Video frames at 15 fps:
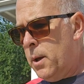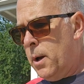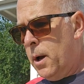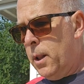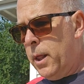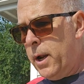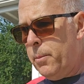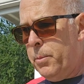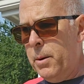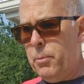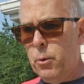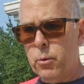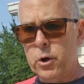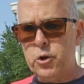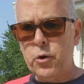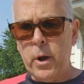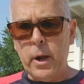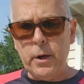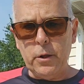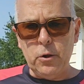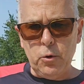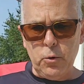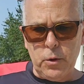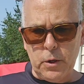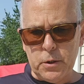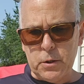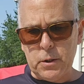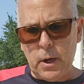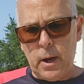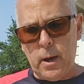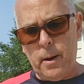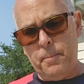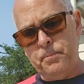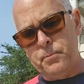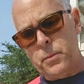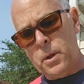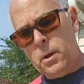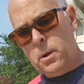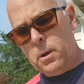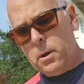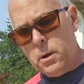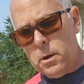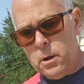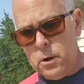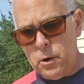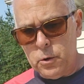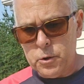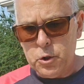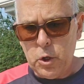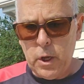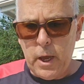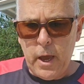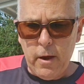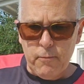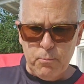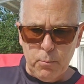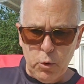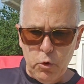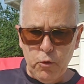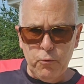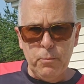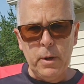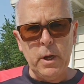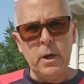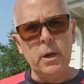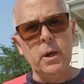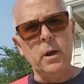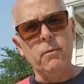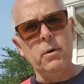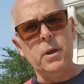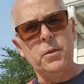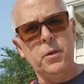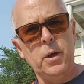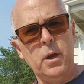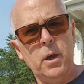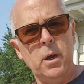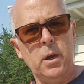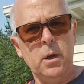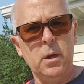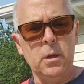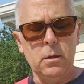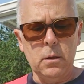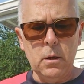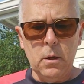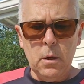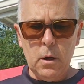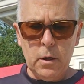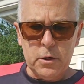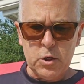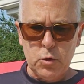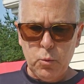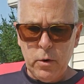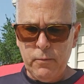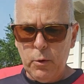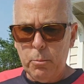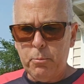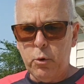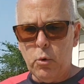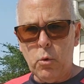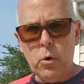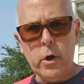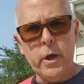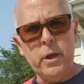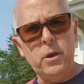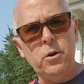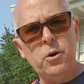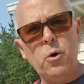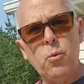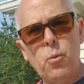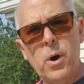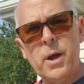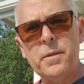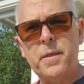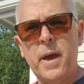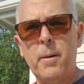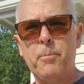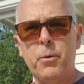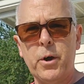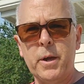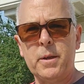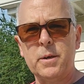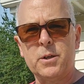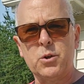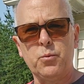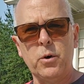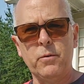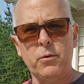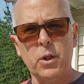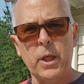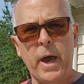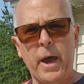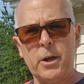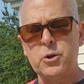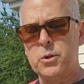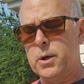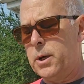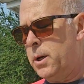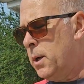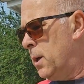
A lot of people were trying to do this, so you have movement and everything and a swivel point. You don't want that bike to swivel, actually.